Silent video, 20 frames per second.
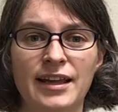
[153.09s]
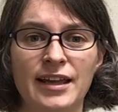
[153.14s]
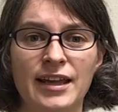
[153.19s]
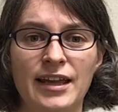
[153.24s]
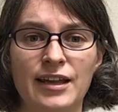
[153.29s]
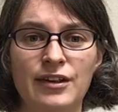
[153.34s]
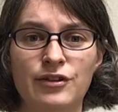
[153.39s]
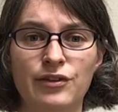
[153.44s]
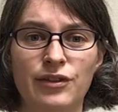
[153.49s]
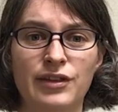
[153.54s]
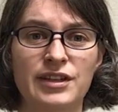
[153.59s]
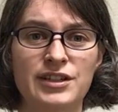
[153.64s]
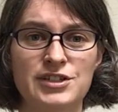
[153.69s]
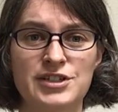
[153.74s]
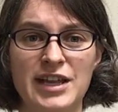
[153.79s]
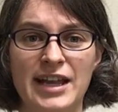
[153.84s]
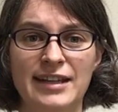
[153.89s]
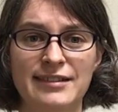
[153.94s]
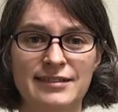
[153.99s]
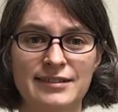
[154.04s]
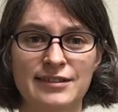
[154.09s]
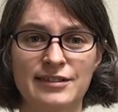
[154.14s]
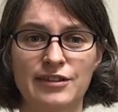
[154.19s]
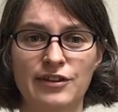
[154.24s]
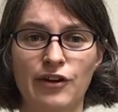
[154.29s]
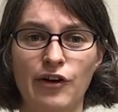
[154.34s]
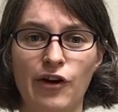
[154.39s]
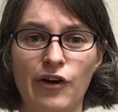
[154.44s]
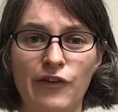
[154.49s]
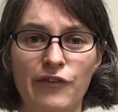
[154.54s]
into the chest
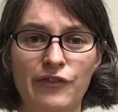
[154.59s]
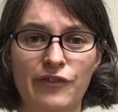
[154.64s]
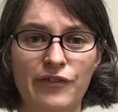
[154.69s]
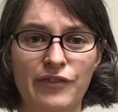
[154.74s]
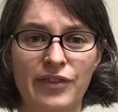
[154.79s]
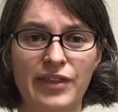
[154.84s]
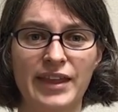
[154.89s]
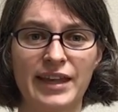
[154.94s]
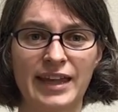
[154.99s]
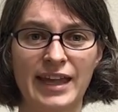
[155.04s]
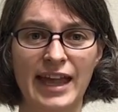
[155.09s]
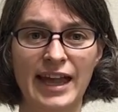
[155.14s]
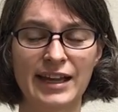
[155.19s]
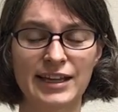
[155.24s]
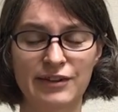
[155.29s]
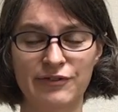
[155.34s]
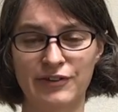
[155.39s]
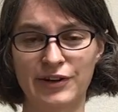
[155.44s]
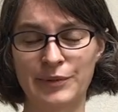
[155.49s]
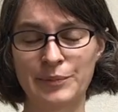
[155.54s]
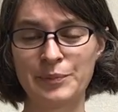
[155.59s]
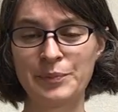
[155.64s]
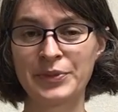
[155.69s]
of the caregiver.